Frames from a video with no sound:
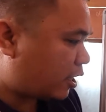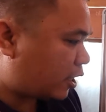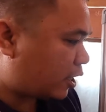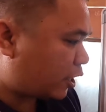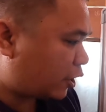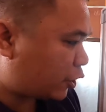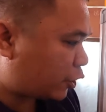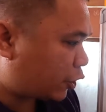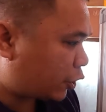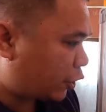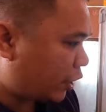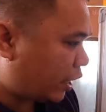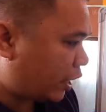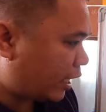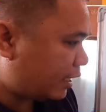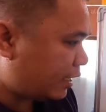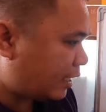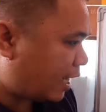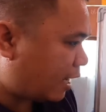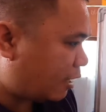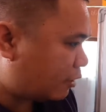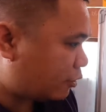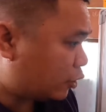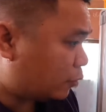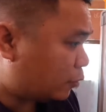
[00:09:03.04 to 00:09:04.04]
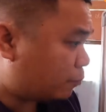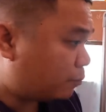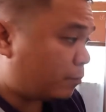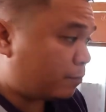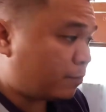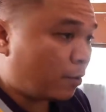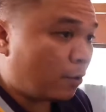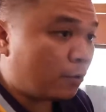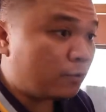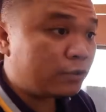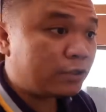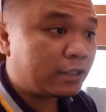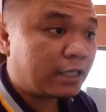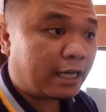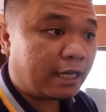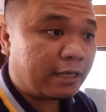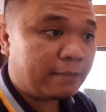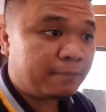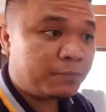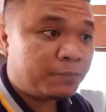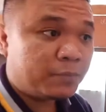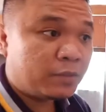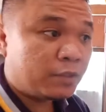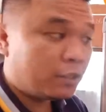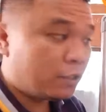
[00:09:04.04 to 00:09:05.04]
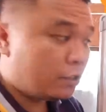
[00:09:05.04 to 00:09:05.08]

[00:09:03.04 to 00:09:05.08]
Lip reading: are turning down the proposal.